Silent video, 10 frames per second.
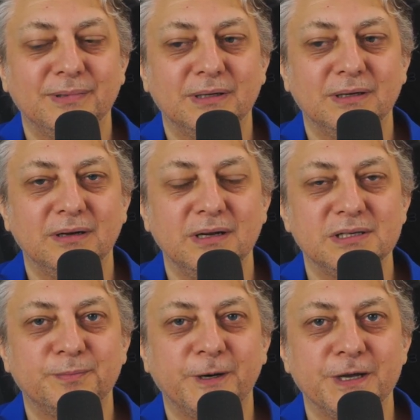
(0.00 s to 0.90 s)
an
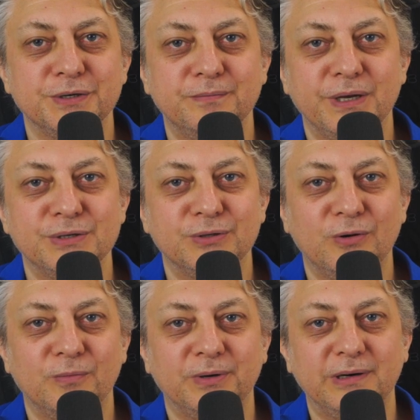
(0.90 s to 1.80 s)
expression based on
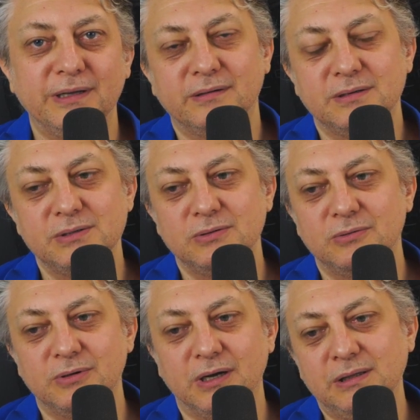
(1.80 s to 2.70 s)
operators. All
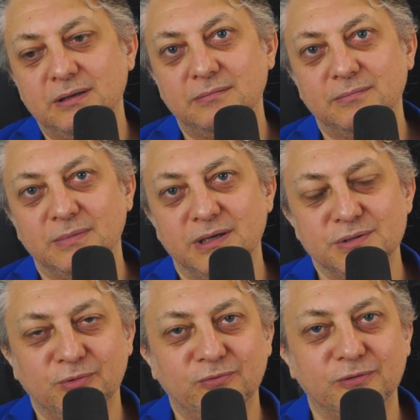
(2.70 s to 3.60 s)
right, let's
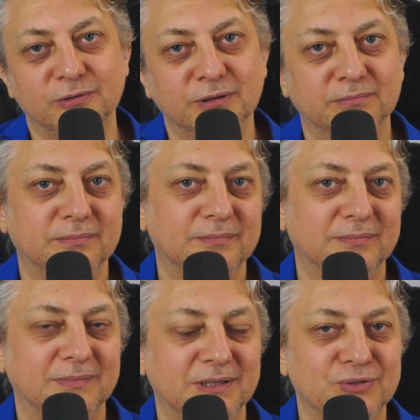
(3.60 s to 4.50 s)
move on.
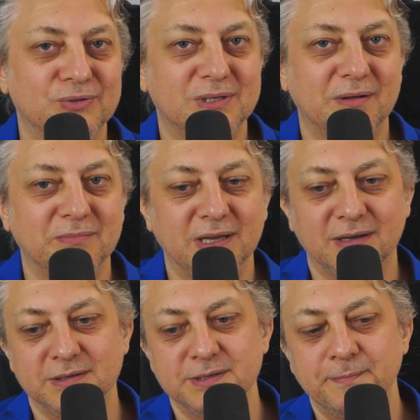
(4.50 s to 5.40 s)
Let's do something
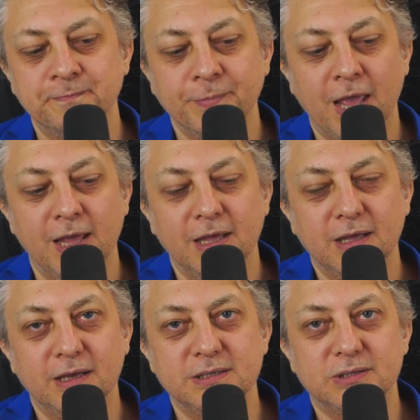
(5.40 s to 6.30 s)
else.
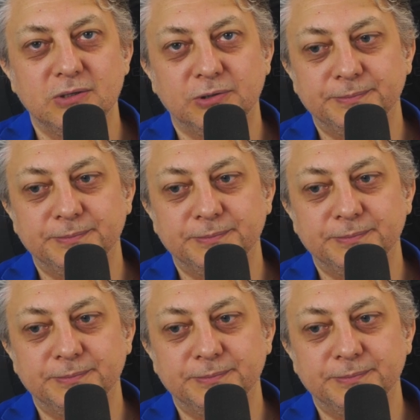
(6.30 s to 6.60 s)
And so on.